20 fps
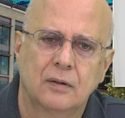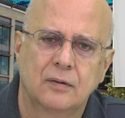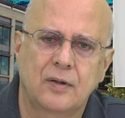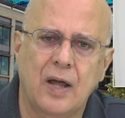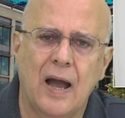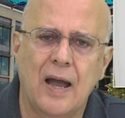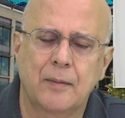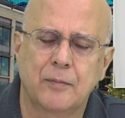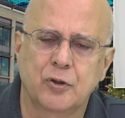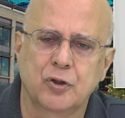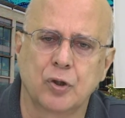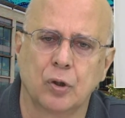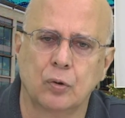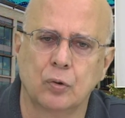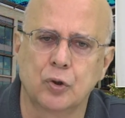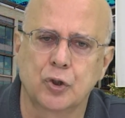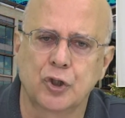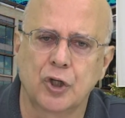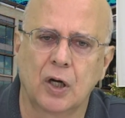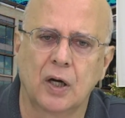time
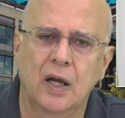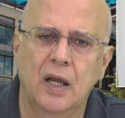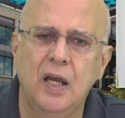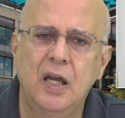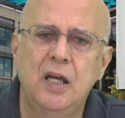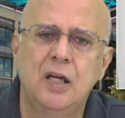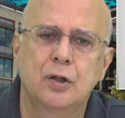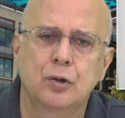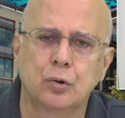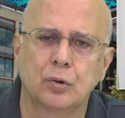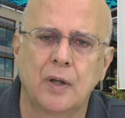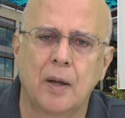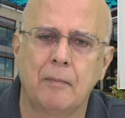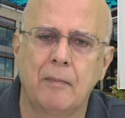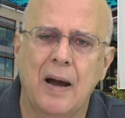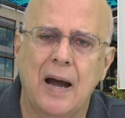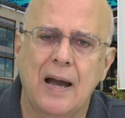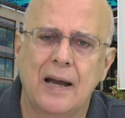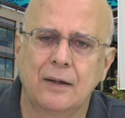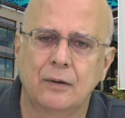solution, e to the
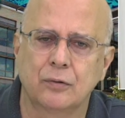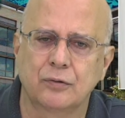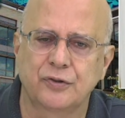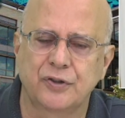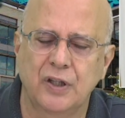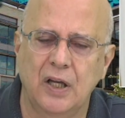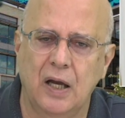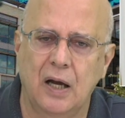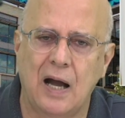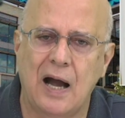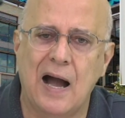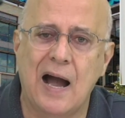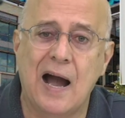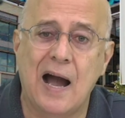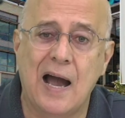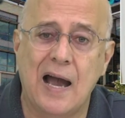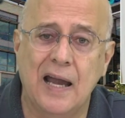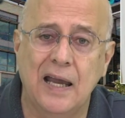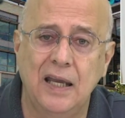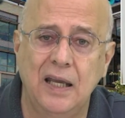minus
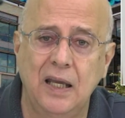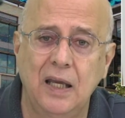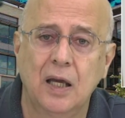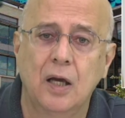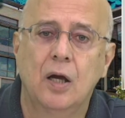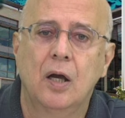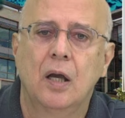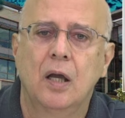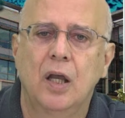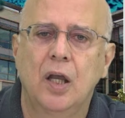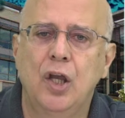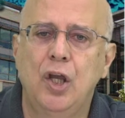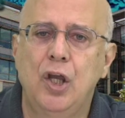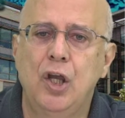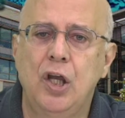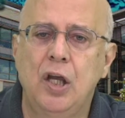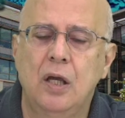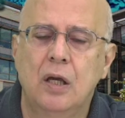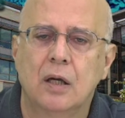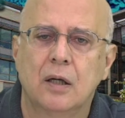I
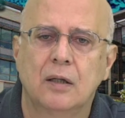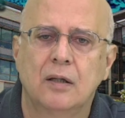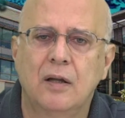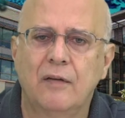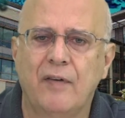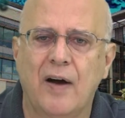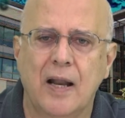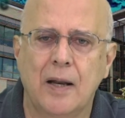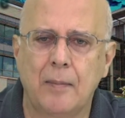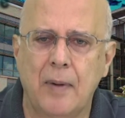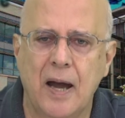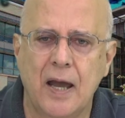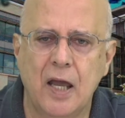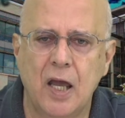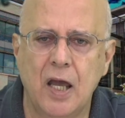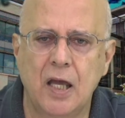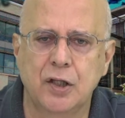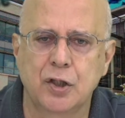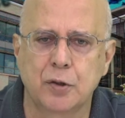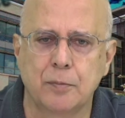E divided by
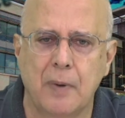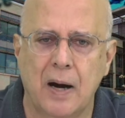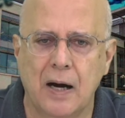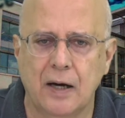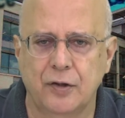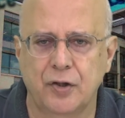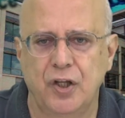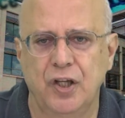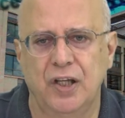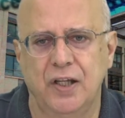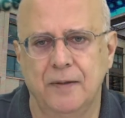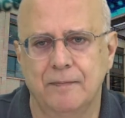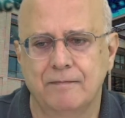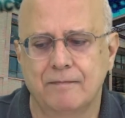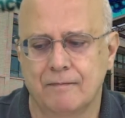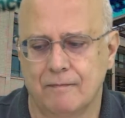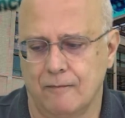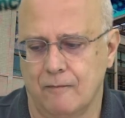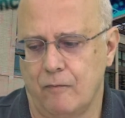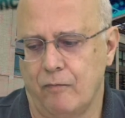h bar t.
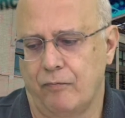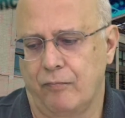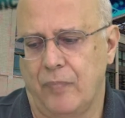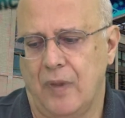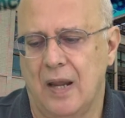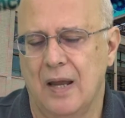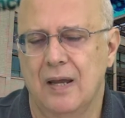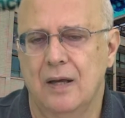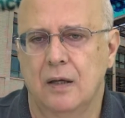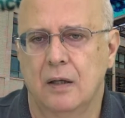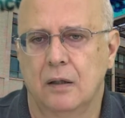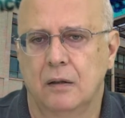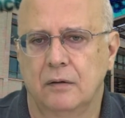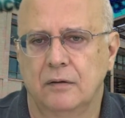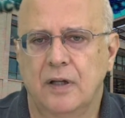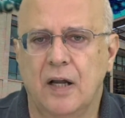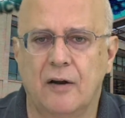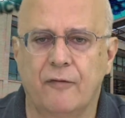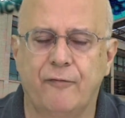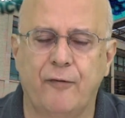
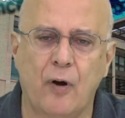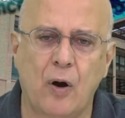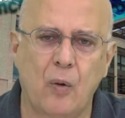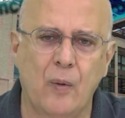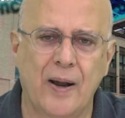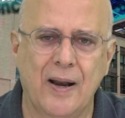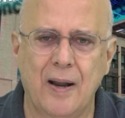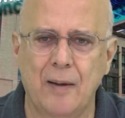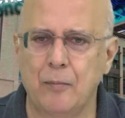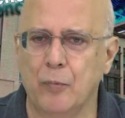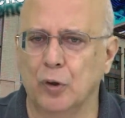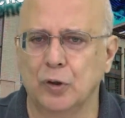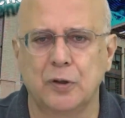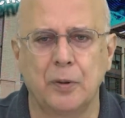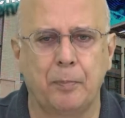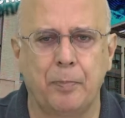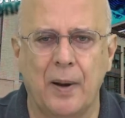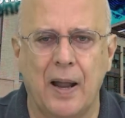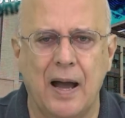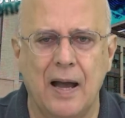Therefore, when I
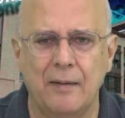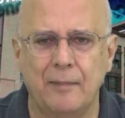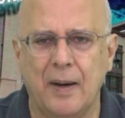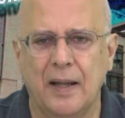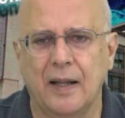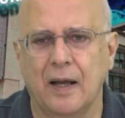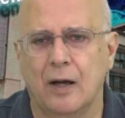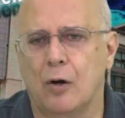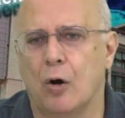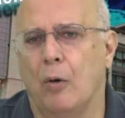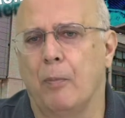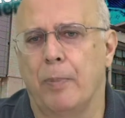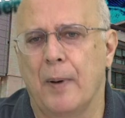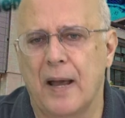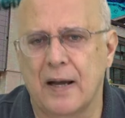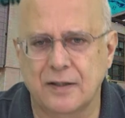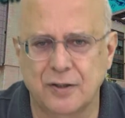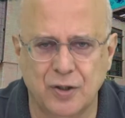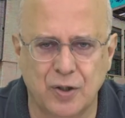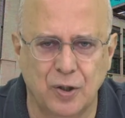multiply by the
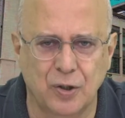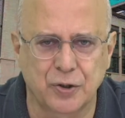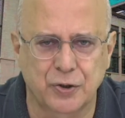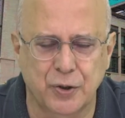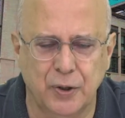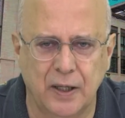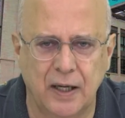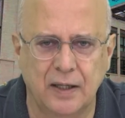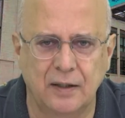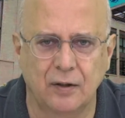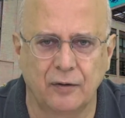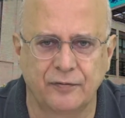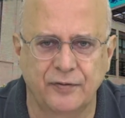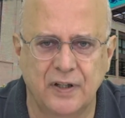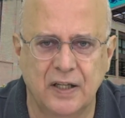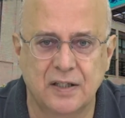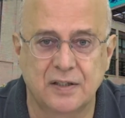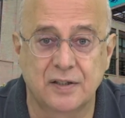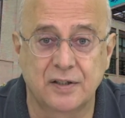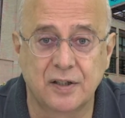complex conjugate of
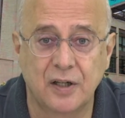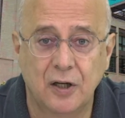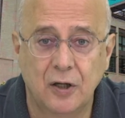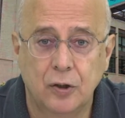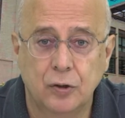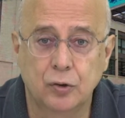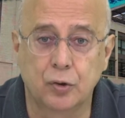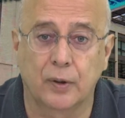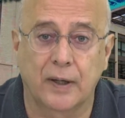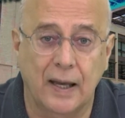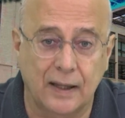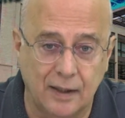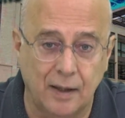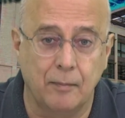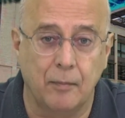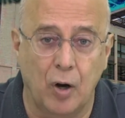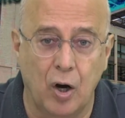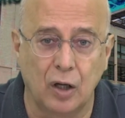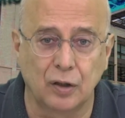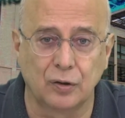this to get the
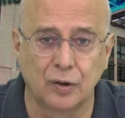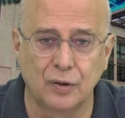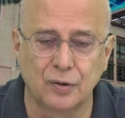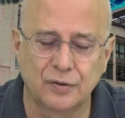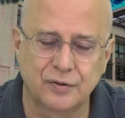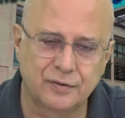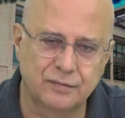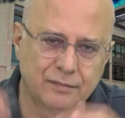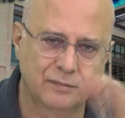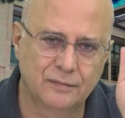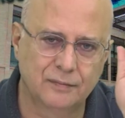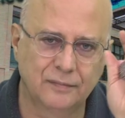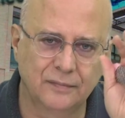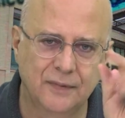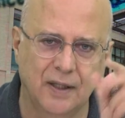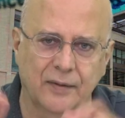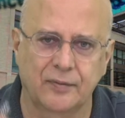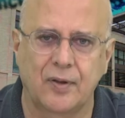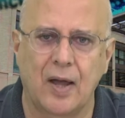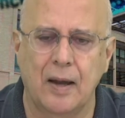modulus,
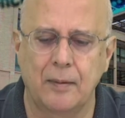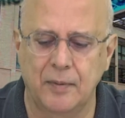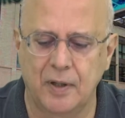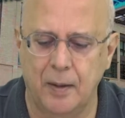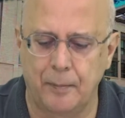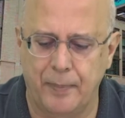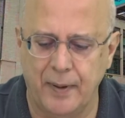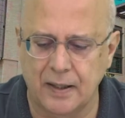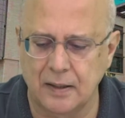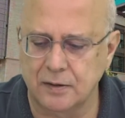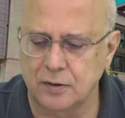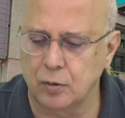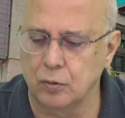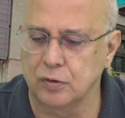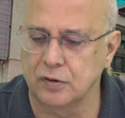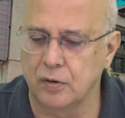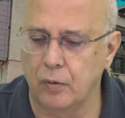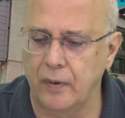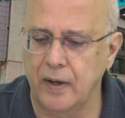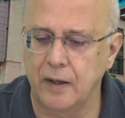the time independence
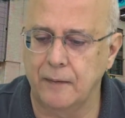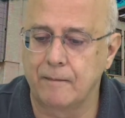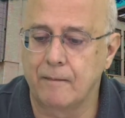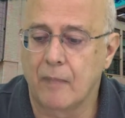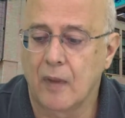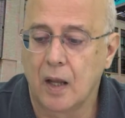goes away.